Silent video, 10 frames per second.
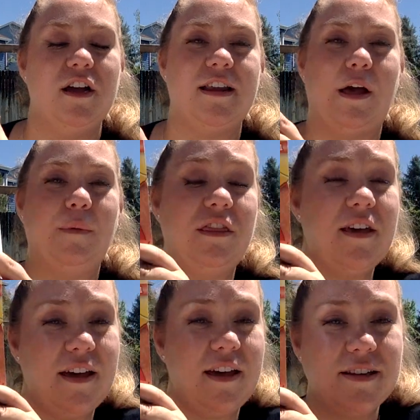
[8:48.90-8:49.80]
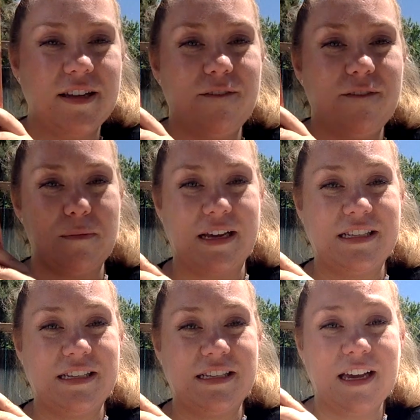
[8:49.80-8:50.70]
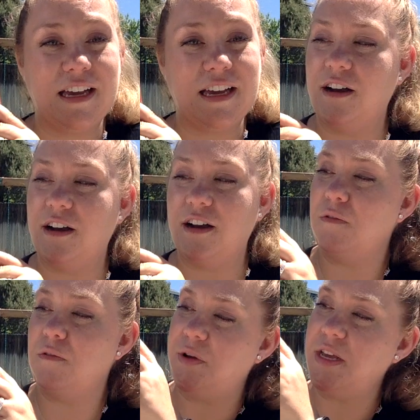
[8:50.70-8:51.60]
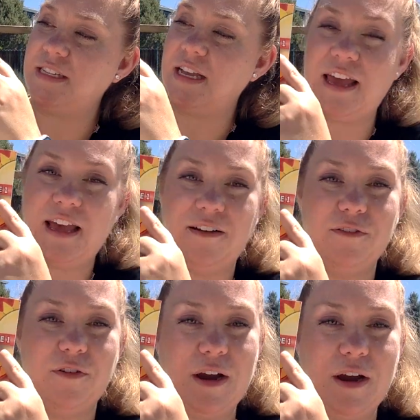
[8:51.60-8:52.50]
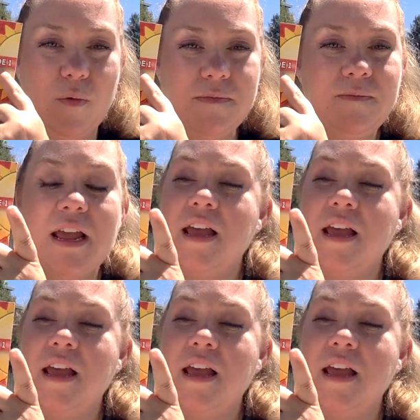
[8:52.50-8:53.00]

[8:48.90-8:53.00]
Now with this, for my second grader, if you notice, I have grade one.